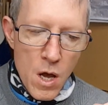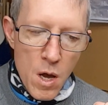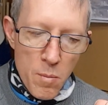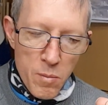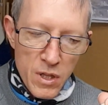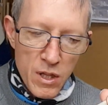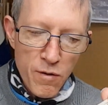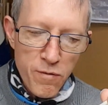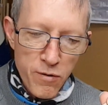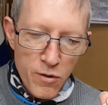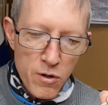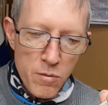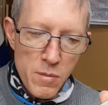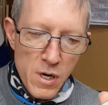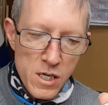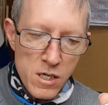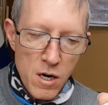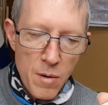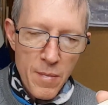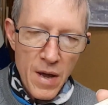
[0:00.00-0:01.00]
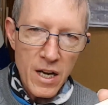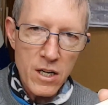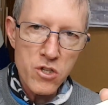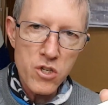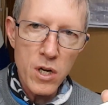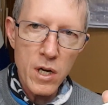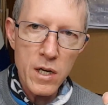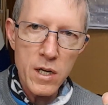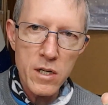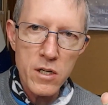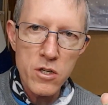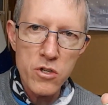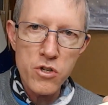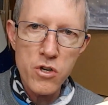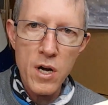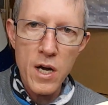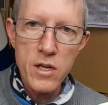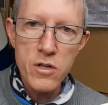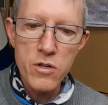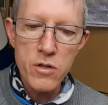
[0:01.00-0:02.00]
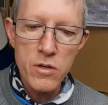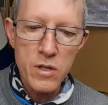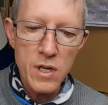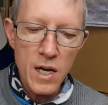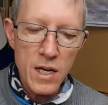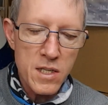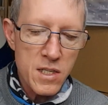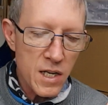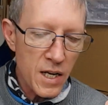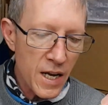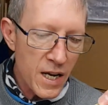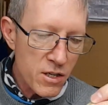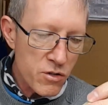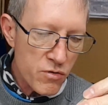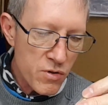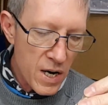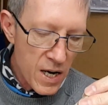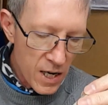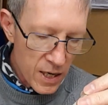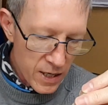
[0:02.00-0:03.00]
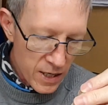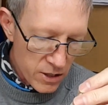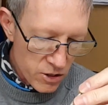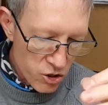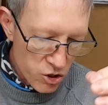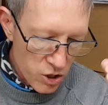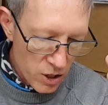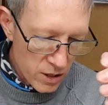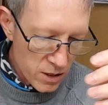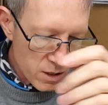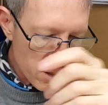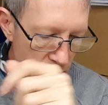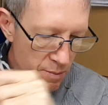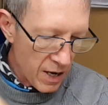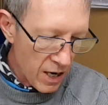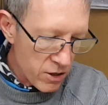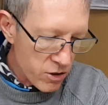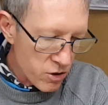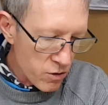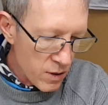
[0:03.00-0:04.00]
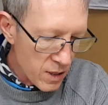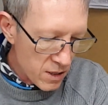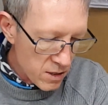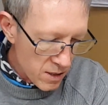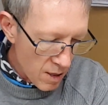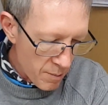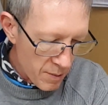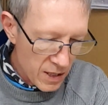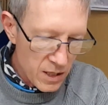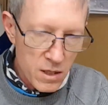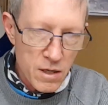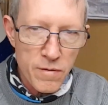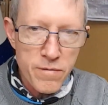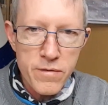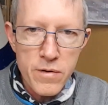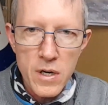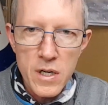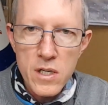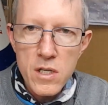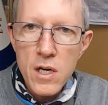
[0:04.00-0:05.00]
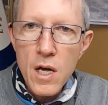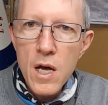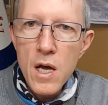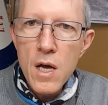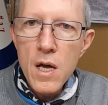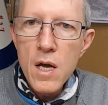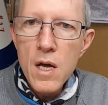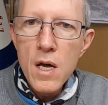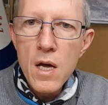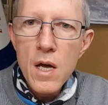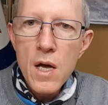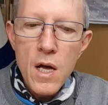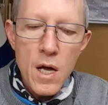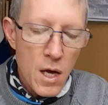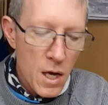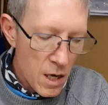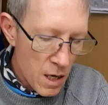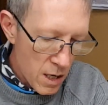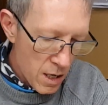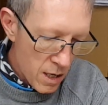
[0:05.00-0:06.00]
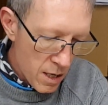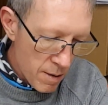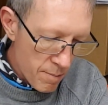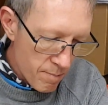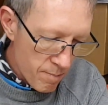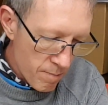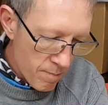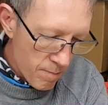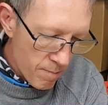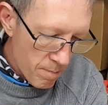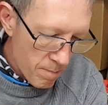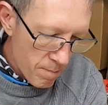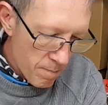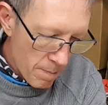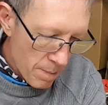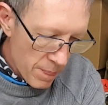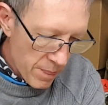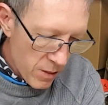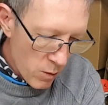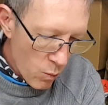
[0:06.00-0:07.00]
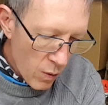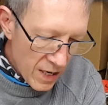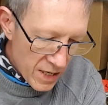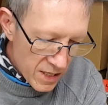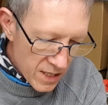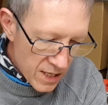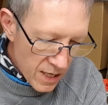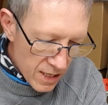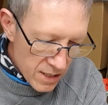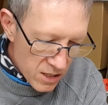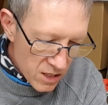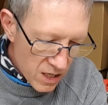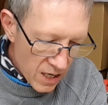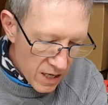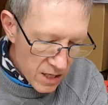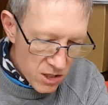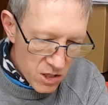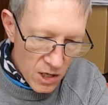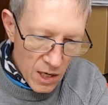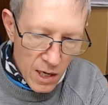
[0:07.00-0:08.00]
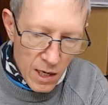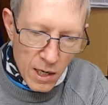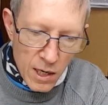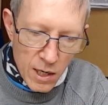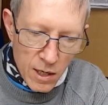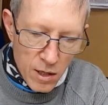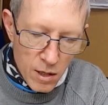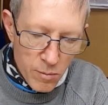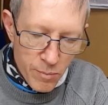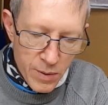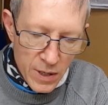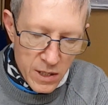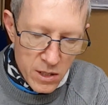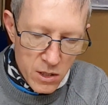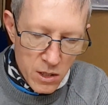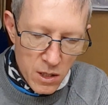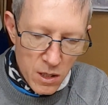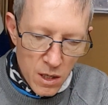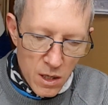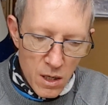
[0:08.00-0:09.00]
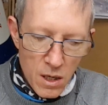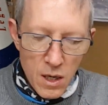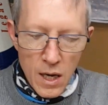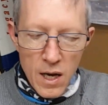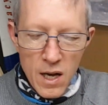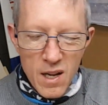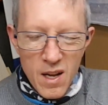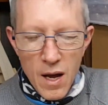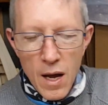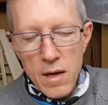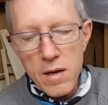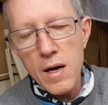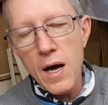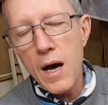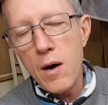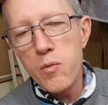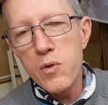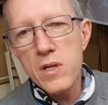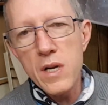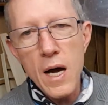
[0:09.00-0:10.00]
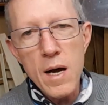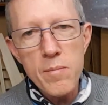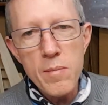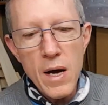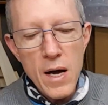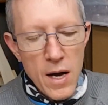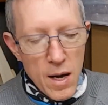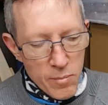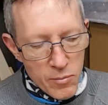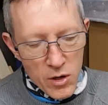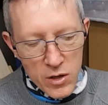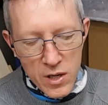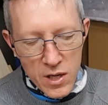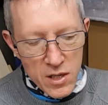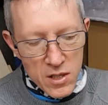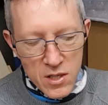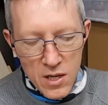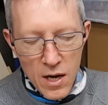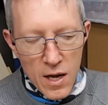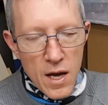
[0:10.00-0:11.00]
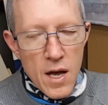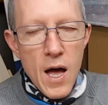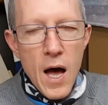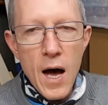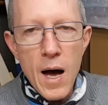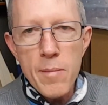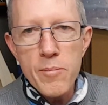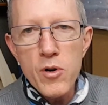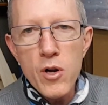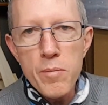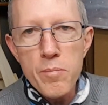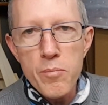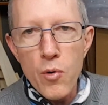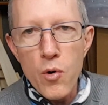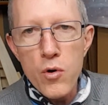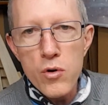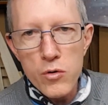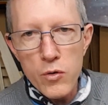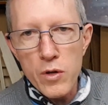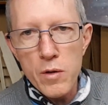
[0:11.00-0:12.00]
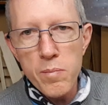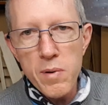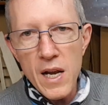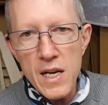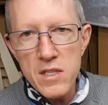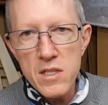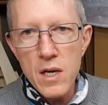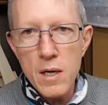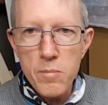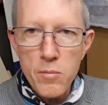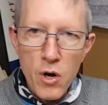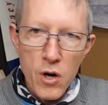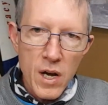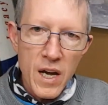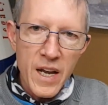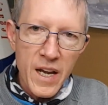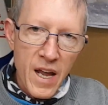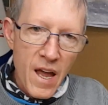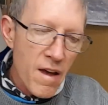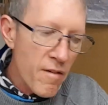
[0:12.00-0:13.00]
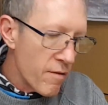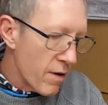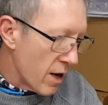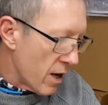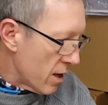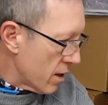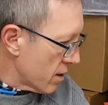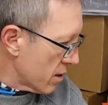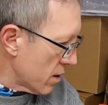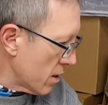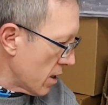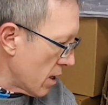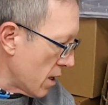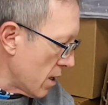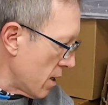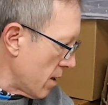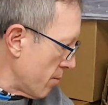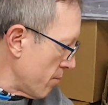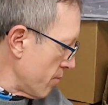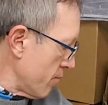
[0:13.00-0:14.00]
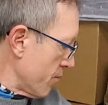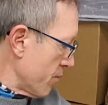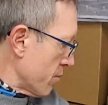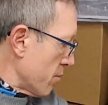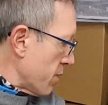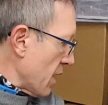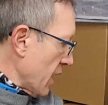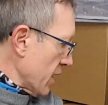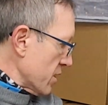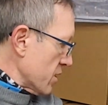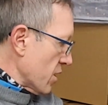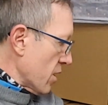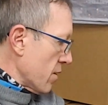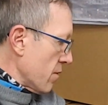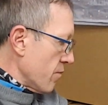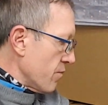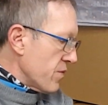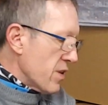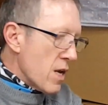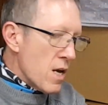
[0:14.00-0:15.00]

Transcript: But the full mower I'm actually going to try and do nicely, and really it's just about doing something different. One does get a little bit, I'm not going to say, I'm not bored with plastic modeling ever, but